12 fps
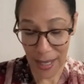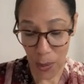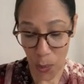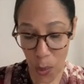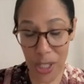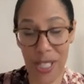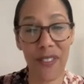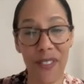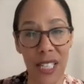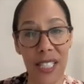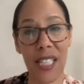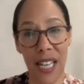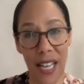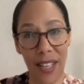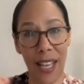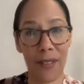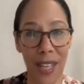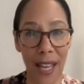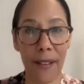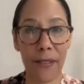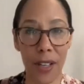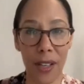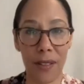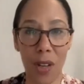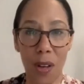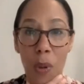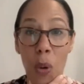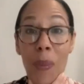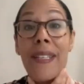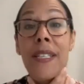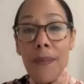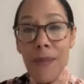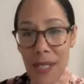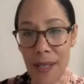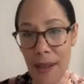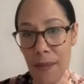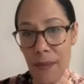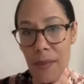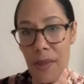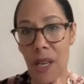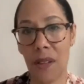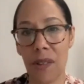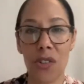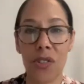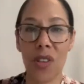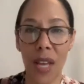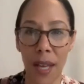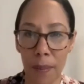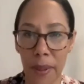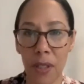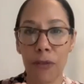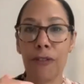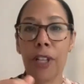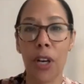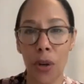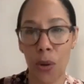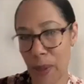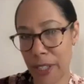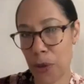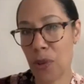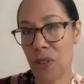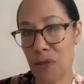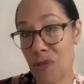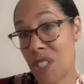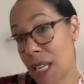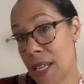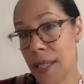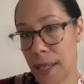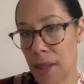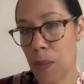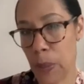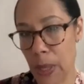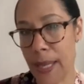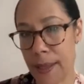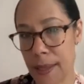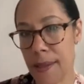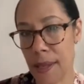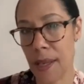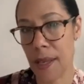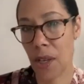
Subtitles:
wars have a tendency to have, they have a momentum to them, and there's the ebb and the flow, and you can see it in the press.